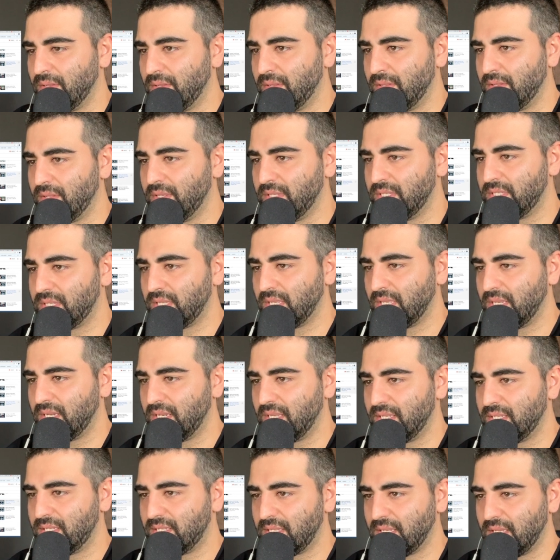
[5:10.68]
This
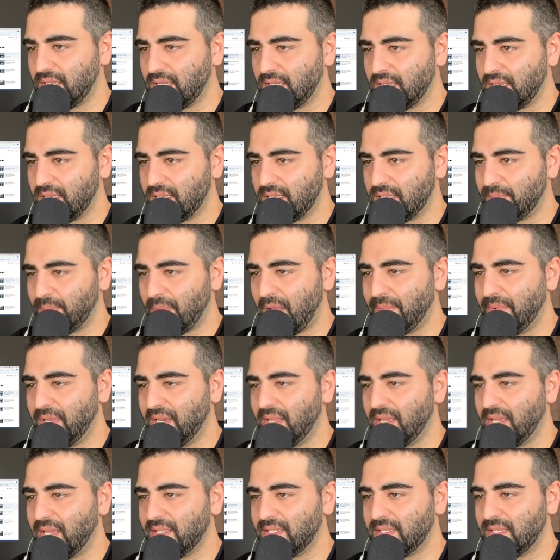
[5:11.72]
lady says, Bobby
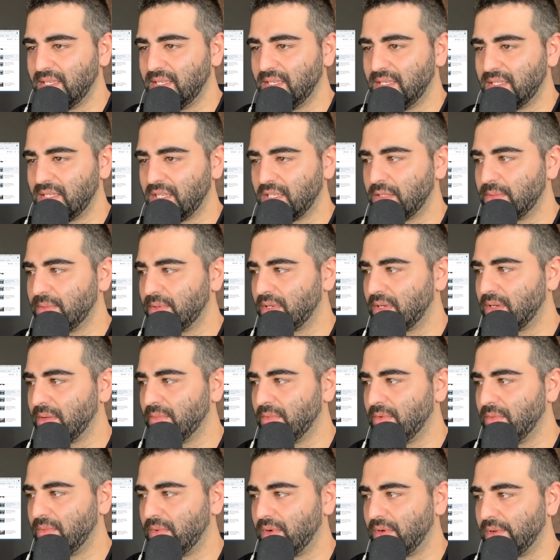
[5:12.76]
Dassey, suspect
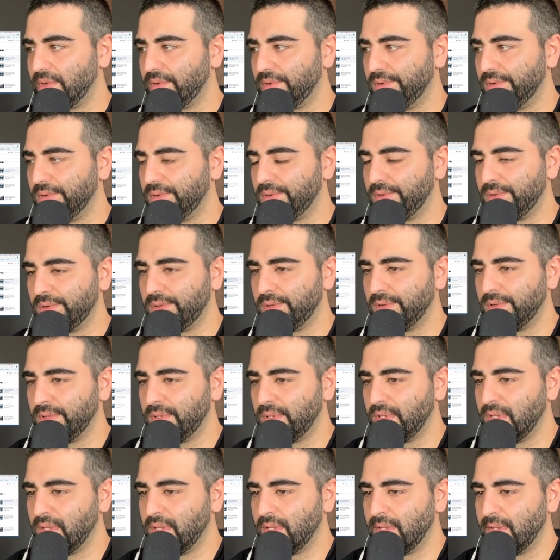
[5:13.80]
number one.
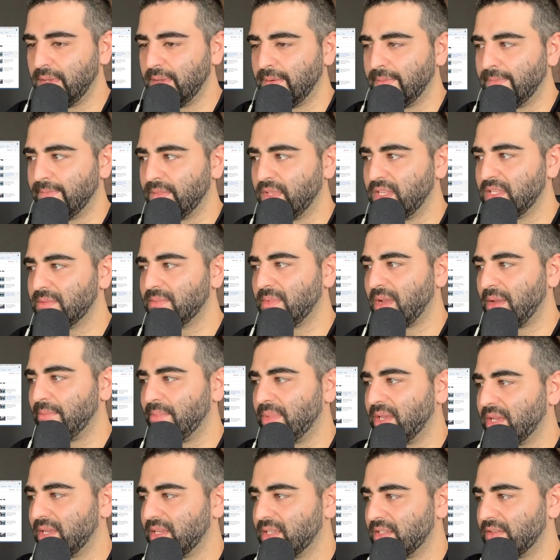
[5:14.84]
This is my
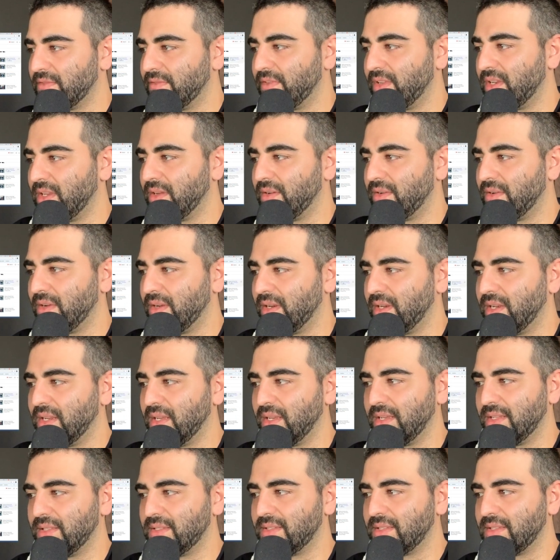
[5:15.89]
biggest video to
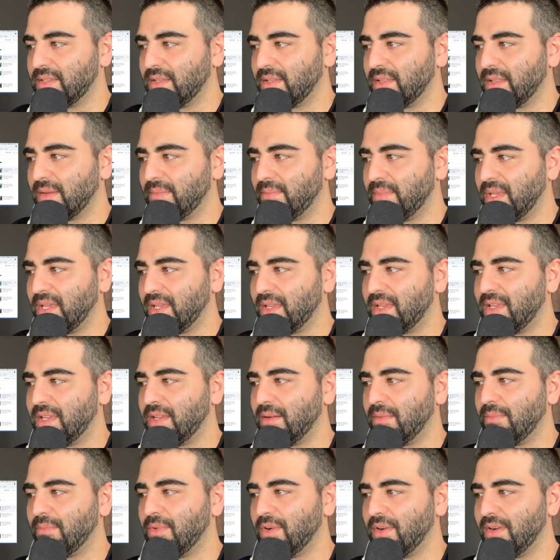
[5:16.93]
date, still, that making
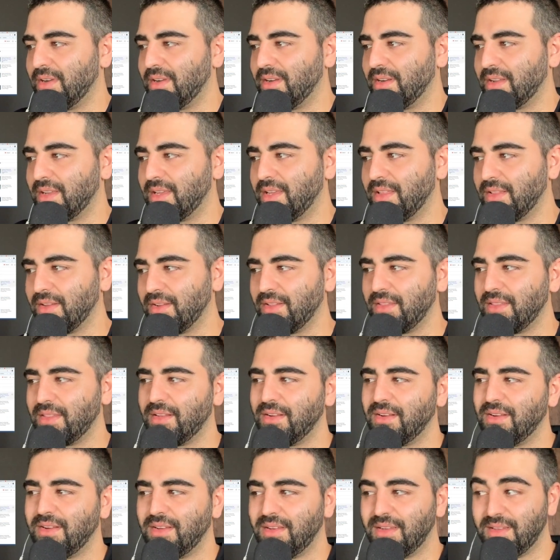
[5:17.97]
a murder killer
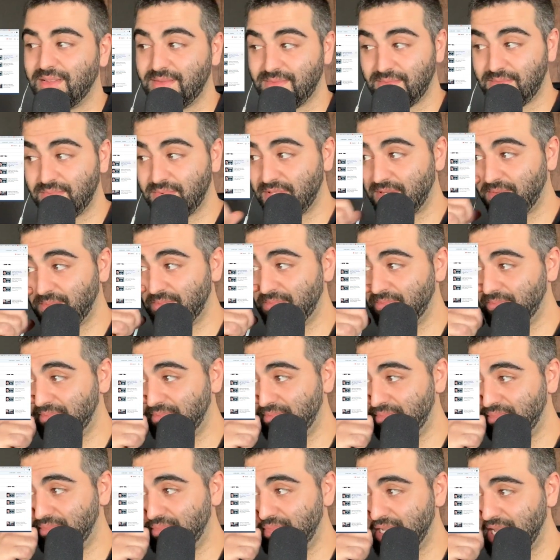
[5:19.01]
theory with the
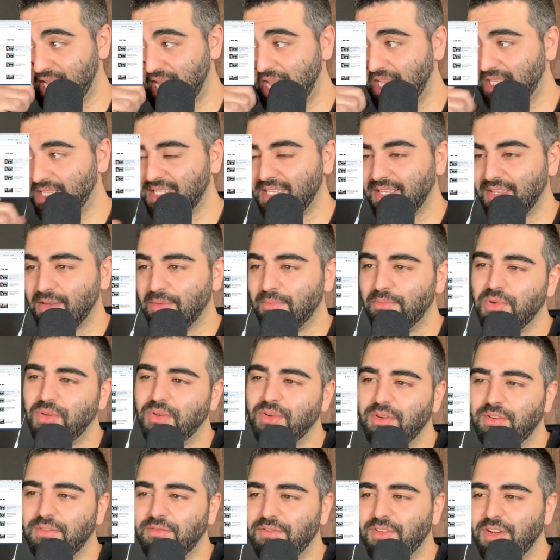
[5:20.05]
Dassey
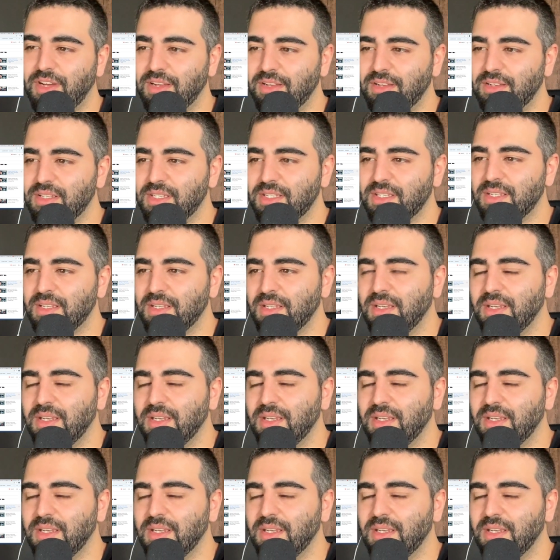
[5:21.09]
computer files.